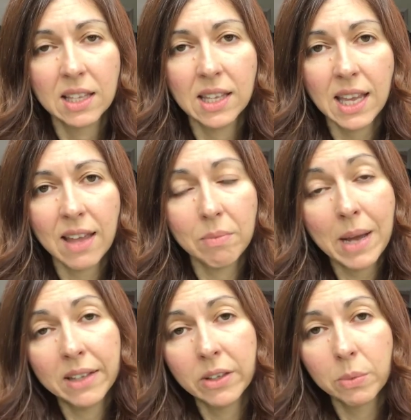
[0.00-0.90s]
they have
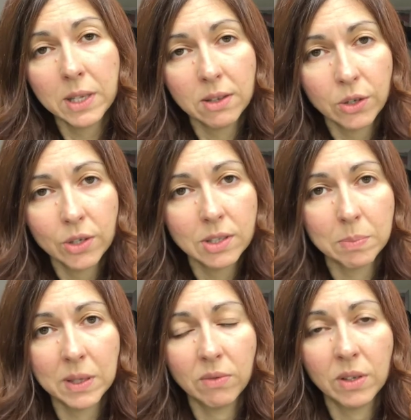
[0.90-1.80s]
milder winters but